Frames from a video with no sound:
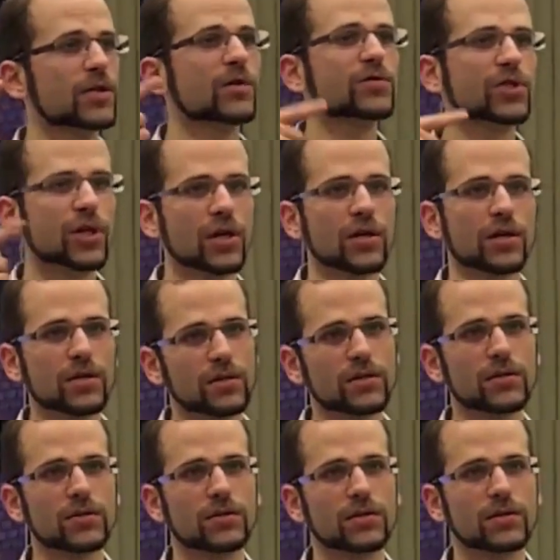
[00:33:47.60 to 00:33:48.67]
don't jog.
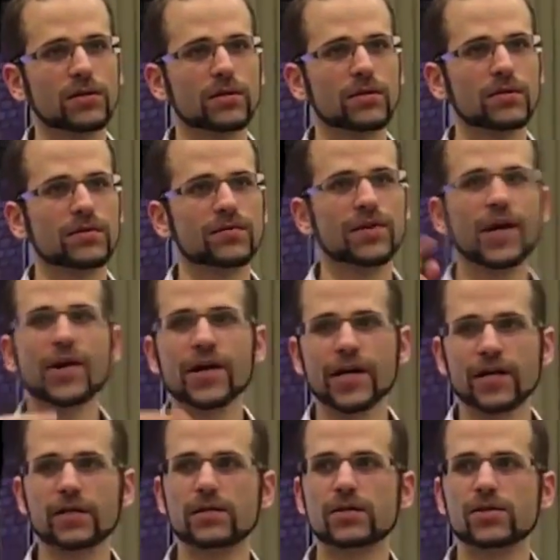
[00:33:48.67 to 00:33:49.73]
Vary
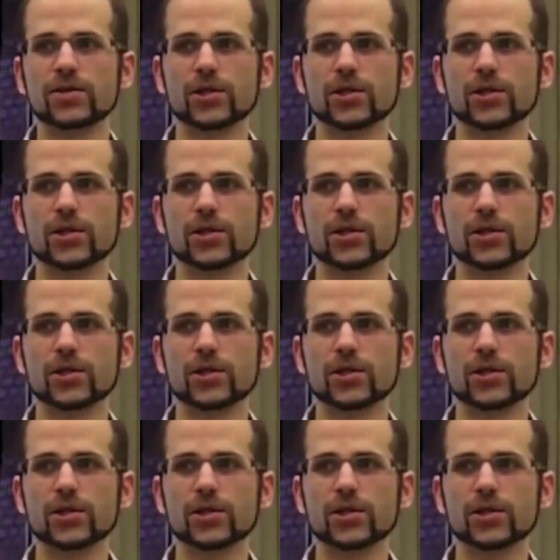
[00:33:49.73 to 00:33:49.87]
it.